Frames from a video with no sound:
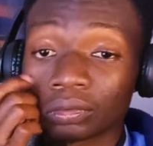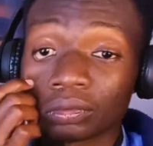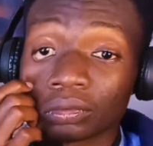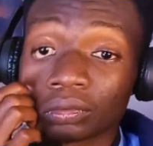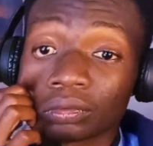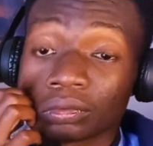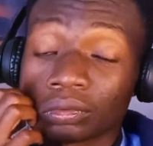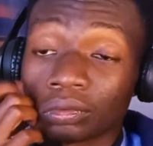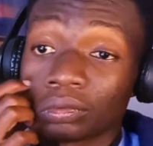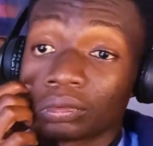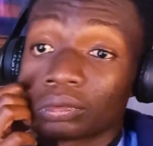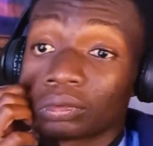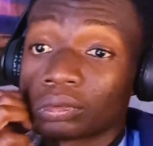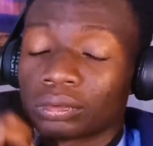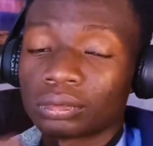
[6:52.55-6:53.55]
Show
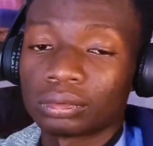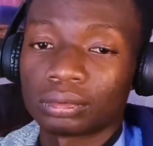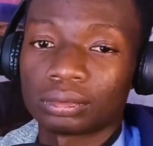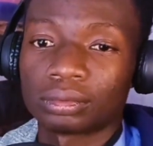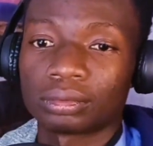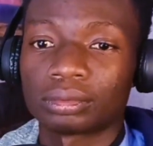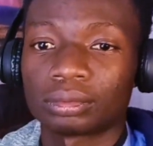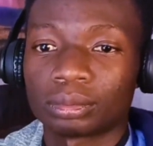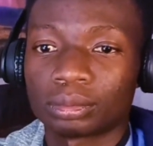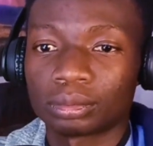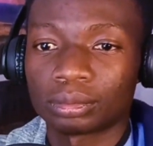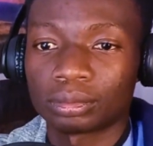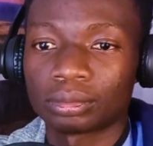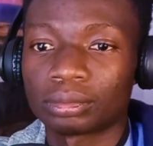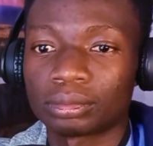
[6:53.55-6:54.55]
yourself! His name's
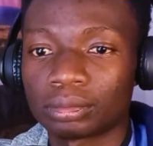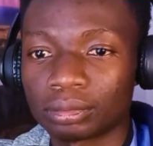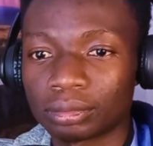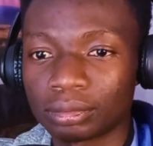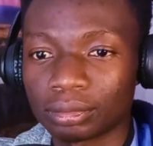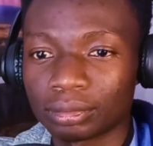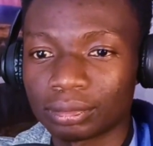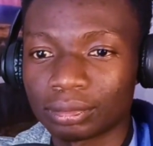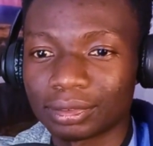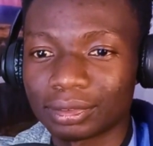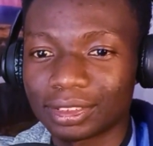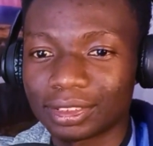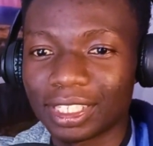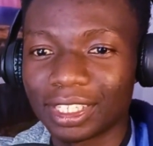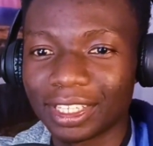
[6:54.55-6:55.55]
Bebop!
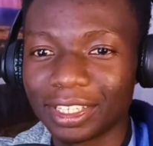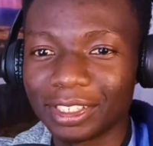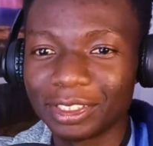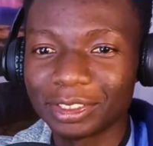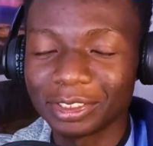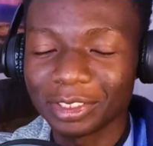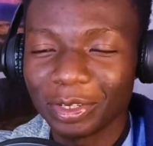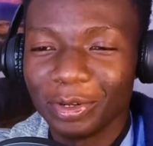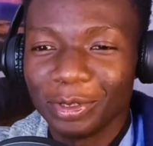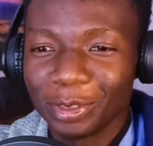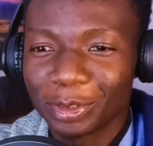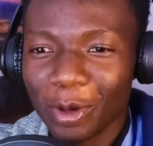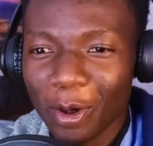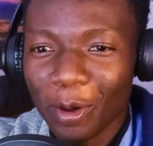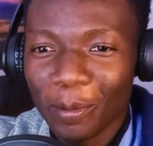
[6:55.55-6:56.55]

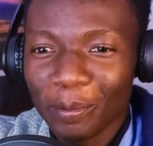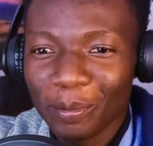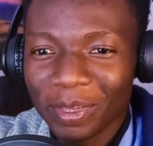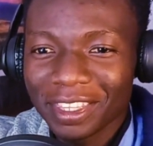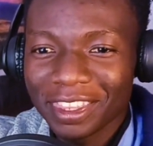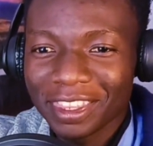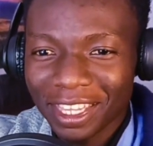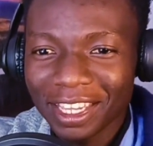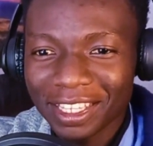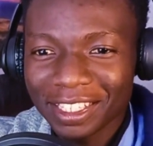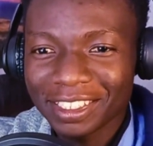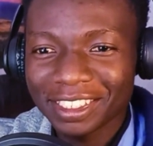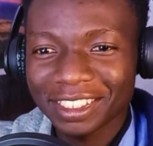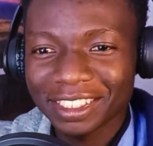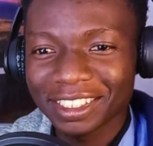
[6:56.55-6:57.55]
Don't call me
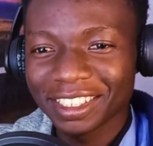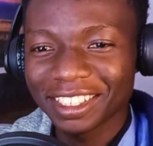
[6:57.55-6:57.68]
that!